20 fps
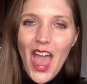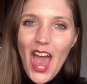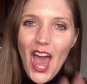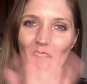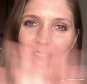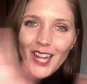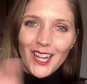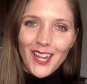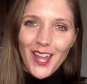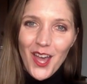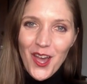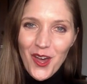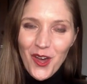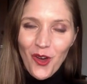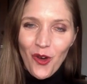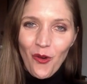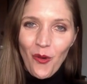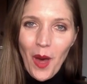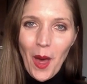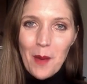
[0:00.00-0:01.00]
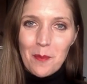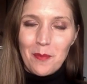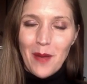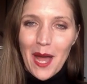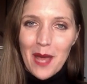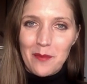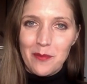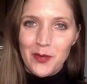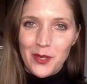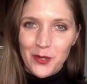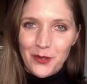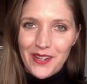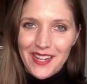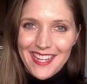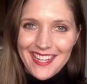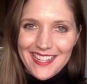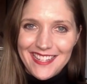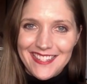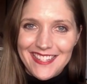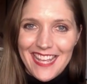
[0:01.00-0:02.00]
Hello, my
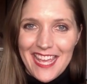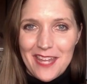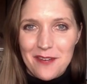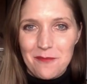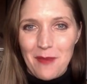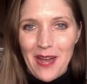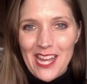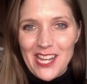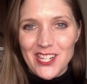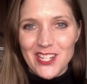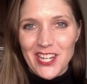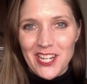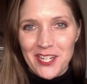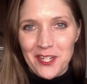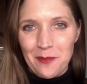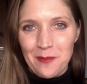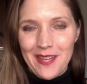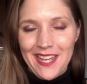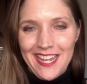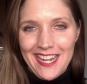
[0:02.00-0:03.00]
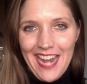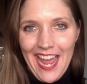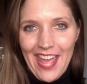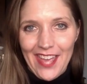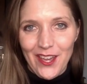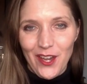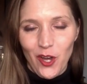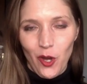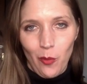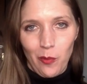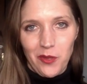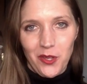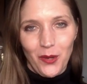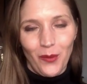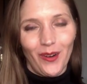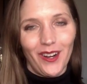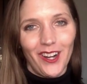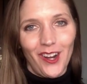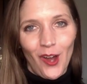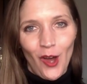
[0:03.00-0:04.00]
beauties and my gentlemen. I hope you
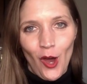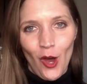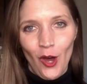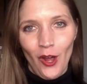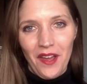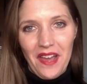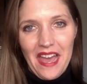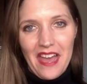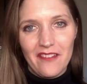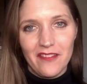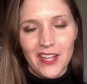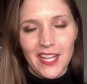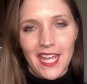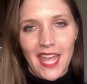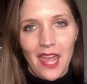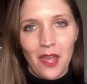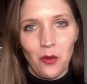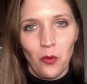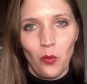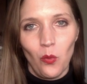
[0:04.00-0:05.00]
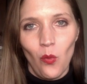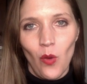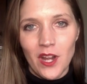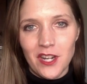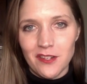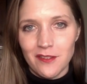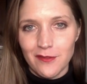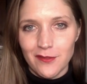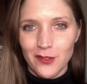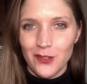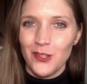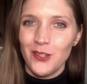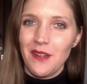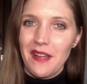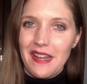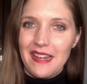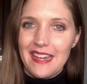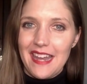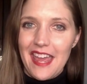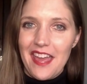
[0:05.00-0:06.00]
are all having a wonderful
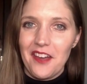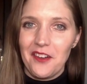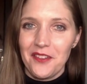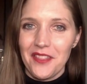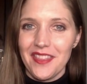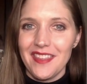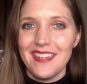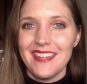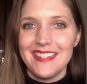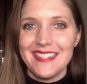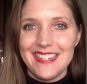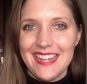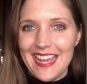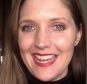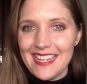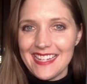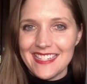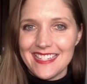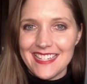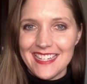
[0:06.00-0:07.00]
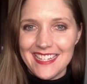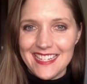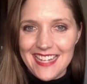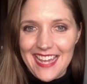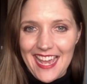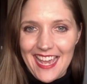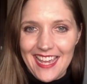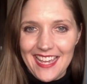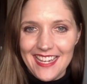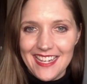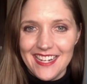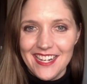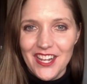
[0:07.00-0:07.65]
and healthy day today.